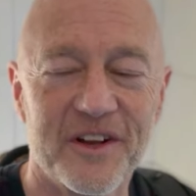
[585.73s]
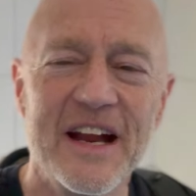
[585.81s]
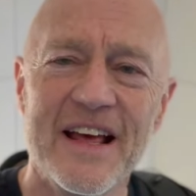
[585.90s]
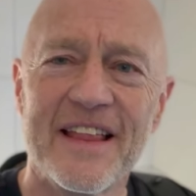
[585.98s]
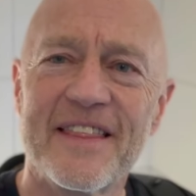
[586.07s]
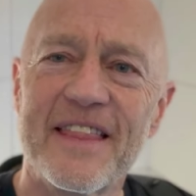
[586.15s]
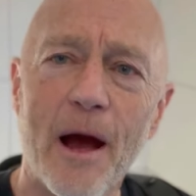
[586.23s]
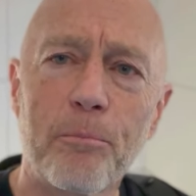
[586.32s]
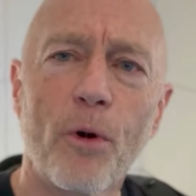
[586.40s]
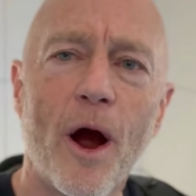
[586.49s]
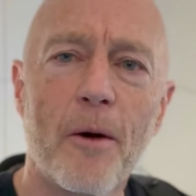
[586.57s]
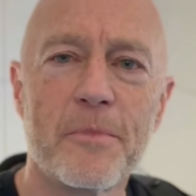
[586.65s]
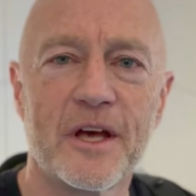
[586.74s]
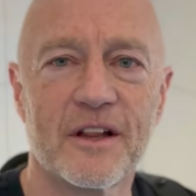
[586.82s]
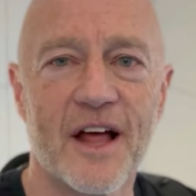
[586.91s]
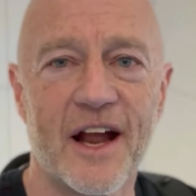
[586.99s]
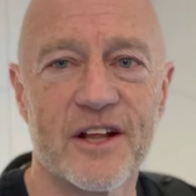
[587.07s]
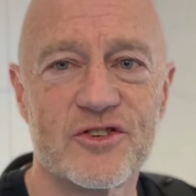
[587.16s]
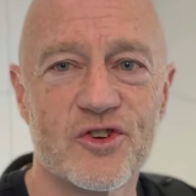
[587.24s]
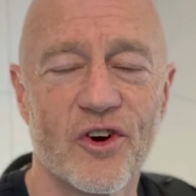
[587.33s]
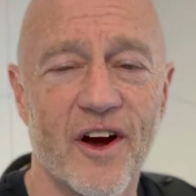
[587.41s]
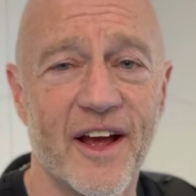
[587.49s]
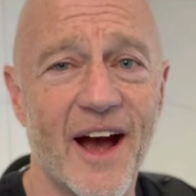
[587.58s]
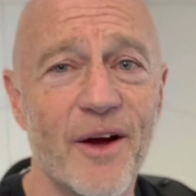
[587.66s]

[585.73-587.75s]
And that brought me a lot of joy.